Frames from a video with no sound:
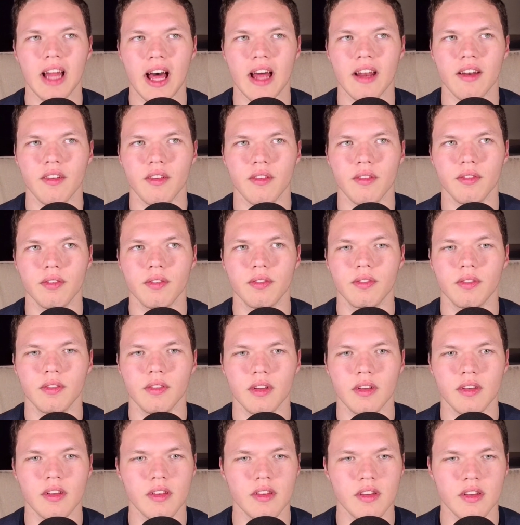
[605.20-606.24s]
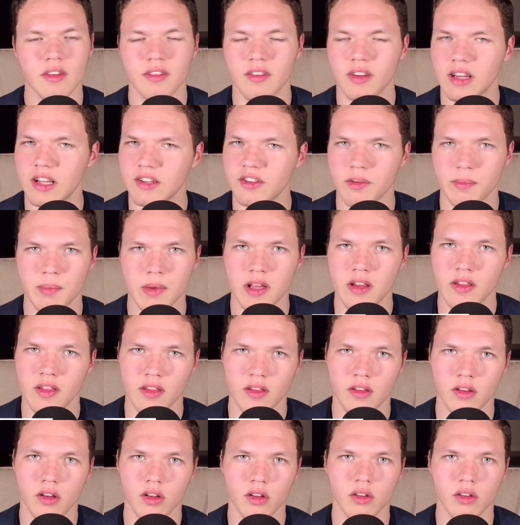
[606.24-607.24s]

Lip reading: of this election being